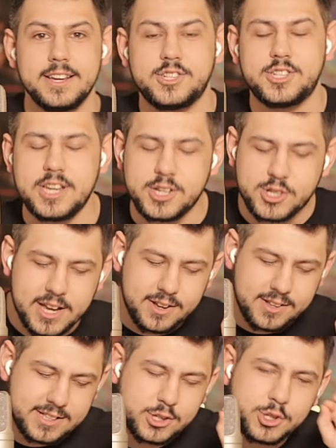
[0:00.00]
She
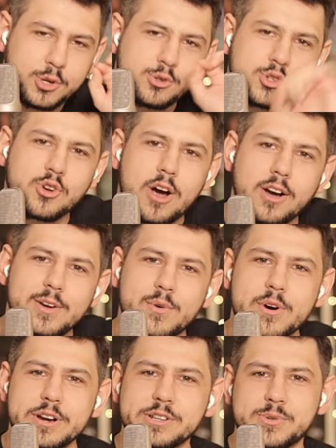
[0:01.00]
did two strongly
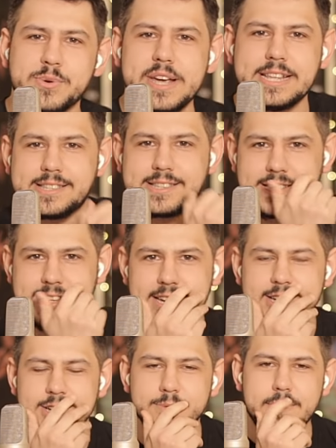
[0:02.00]
worded tweets,
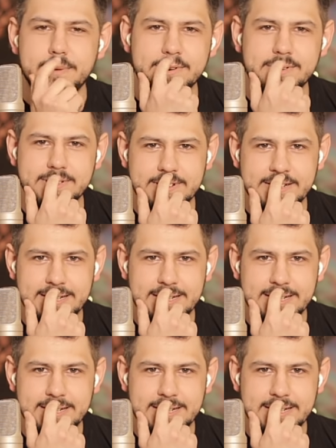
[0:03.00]
you remember?